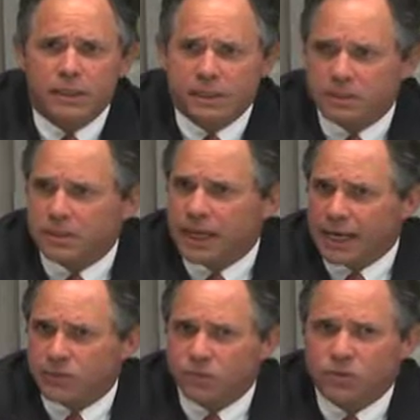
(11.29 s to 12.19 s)
this
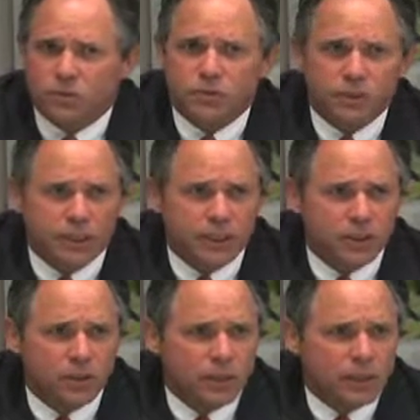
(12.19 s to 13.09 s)
council's
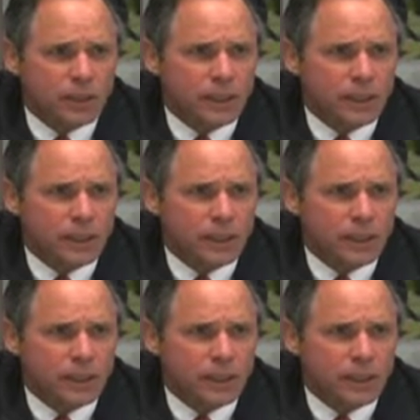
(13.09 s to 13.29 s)
year,